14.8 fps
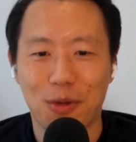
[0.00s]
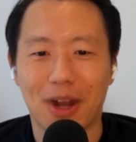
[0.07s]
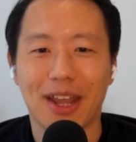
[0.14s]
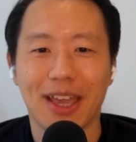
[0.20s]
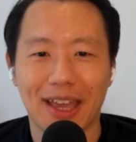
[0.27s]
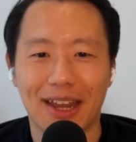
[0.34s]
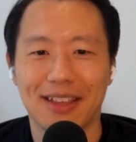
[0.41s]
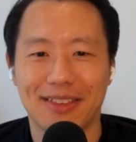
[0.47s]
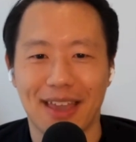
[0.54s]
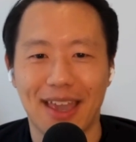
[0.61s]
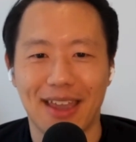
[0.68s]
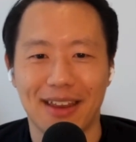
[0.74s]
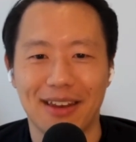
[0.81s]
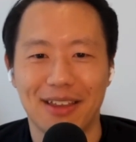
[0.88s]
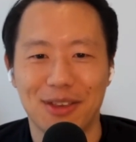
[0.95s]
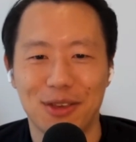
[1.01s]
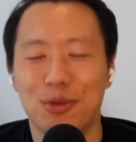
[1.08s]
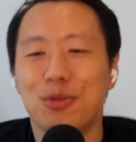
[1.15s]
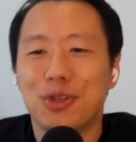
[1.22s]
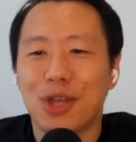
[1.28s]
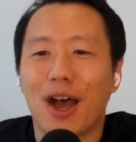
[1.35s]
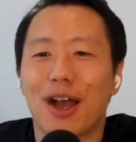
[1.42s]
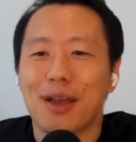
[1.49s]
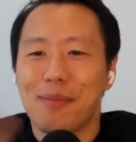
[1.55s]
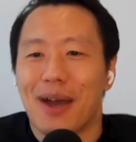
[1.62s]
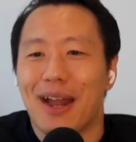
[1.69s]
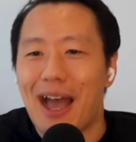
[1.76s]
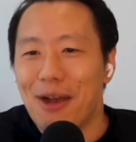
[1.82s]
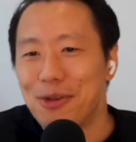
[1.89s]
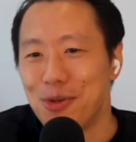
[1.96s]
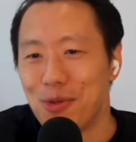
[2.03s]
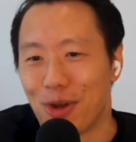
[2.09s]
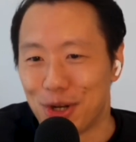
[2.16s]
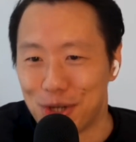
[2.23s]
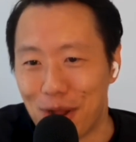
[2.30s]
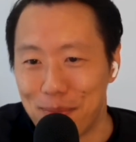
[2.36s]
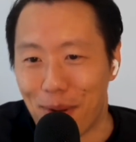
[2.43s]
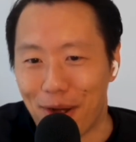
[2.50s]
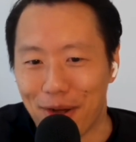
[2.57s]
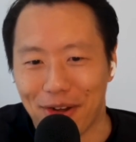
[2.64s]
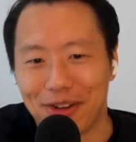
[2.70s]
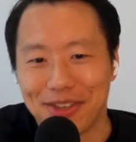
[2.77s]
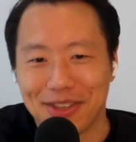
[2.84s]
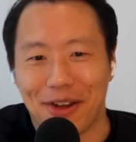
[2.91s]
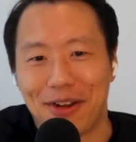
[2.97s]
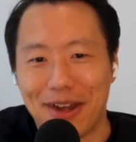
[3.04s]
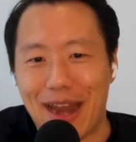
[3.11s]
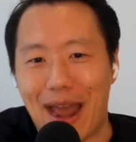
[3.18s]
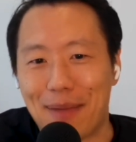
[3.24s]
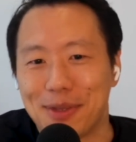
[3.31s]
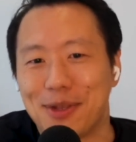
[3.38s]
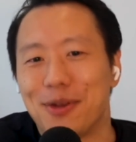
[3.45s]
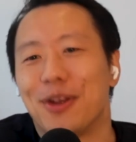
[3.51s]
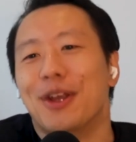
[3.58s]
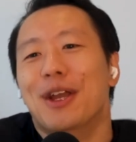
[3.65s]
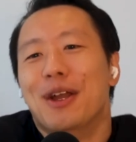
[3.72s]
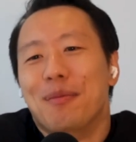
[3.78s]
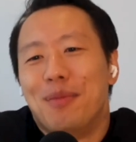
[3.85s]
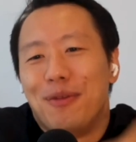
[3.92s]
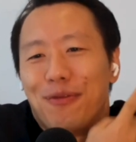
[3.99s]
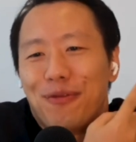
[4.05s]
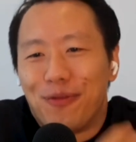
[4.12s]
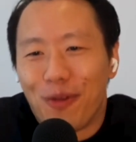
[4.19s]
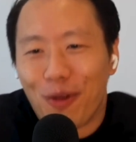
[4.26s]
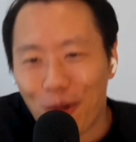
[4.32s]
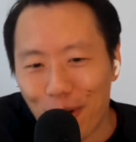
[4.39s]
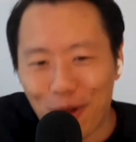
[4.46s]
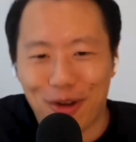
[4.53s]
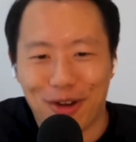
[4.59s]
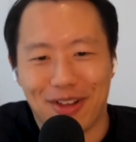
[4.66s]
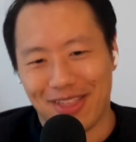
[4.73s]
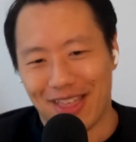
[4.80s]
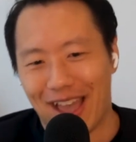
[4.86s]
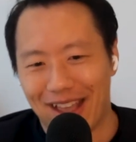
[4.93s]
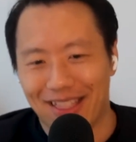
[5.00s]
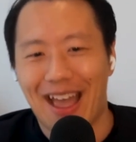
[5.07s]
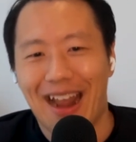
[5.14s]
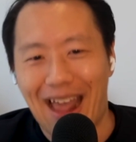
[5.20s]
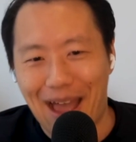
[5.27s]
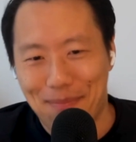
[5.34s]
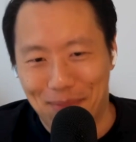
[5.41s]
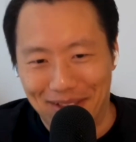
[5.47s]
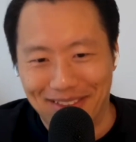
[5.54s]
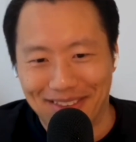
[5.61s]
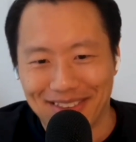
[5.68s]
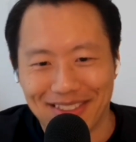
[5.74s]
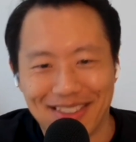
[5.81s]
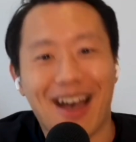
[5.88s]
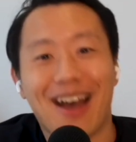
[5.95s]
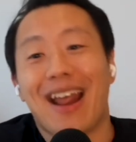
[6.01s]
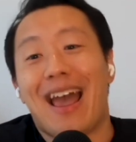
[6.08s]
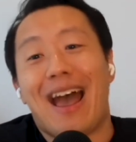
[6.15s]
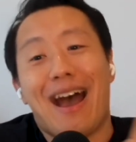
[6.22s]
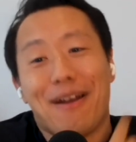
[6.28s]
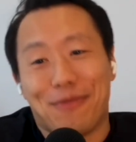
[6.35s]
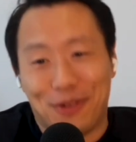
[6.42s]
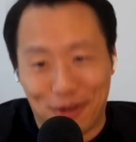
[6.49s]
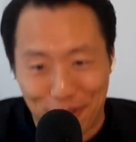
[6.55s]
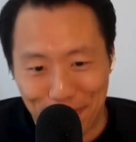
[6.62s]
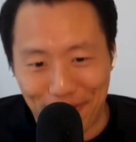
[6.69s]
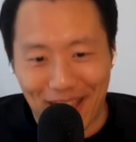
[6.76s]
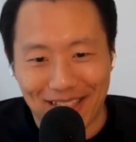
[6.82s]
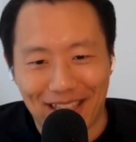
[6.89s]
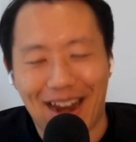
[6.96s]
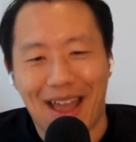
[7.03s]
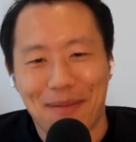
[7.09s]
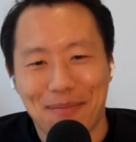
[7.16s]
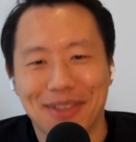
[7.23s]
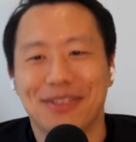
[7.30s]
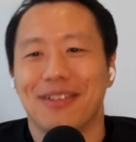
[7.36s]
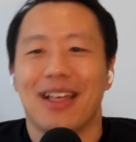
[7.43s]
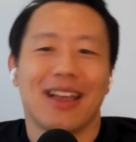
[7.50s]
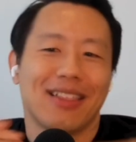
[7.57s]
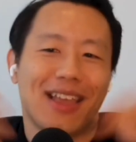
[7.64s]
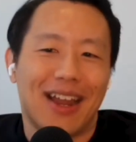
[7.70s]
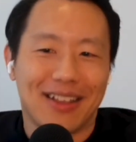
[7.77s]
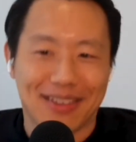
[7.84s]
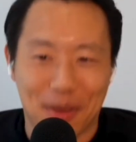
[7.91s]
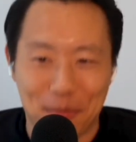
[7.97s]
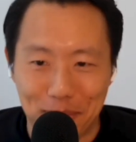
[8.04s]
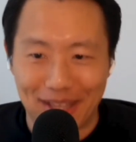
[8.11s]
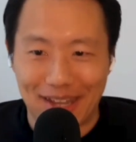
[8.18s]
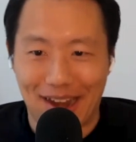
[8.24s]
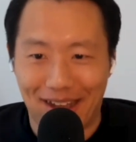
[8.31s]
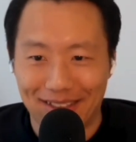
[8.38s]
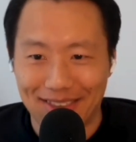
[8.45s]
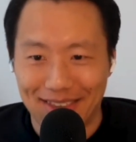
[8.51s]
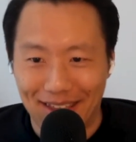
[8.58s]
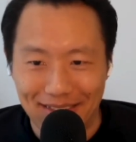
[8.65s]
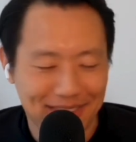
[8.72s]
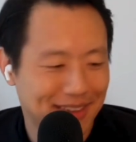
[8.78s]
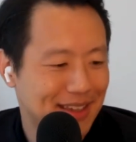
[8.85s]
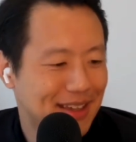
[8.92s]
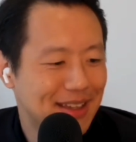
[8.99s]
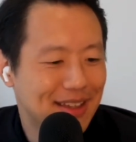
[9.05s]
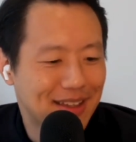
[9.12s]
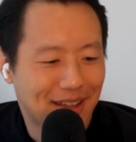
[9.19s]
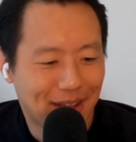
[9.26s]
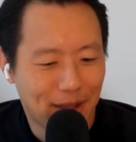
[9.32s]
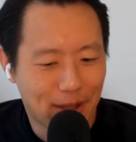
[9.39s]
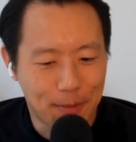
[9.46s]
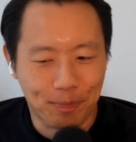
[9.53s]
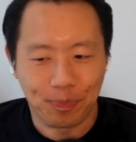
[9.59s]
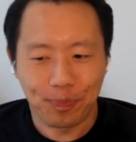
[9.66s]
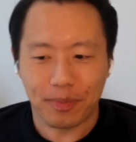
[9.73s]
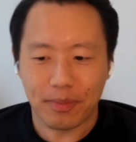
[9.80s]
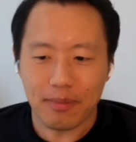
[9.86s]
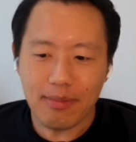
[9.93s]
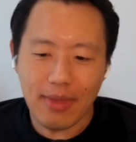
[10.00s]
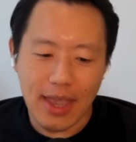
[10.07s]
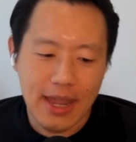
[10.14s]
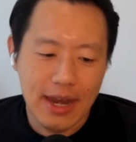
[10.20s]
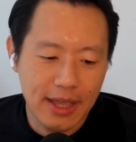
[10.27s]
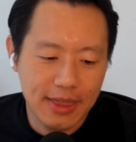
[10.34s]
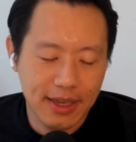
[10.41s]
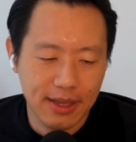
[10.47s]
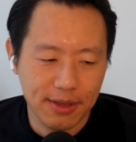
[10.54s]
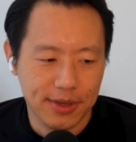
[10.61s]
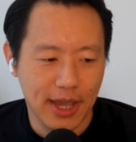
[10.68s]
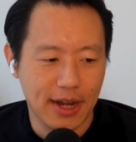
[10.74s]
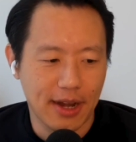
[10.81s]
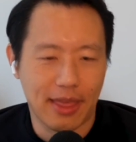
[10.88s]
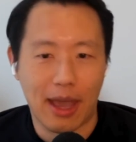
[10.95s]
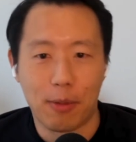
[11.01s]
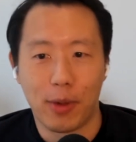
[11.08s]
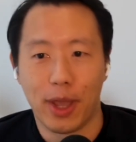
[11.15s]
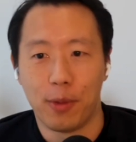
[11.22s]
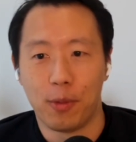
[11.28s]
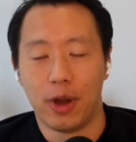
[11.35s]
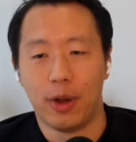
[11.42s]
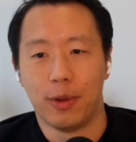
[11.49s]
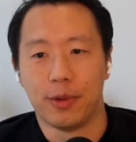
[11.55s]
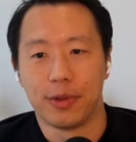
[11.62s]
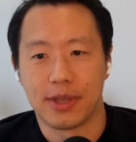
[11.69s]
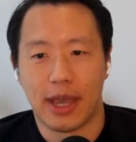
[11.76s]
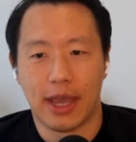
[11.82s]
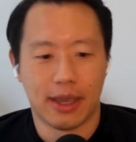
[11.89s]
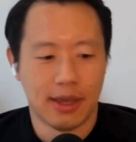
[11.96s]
to get a date, you talk about how you are Sean Parker and started Napster before like that happens, not after the fact that happens. So like that is complete nonsense. And I think it's kind of that way where it was like,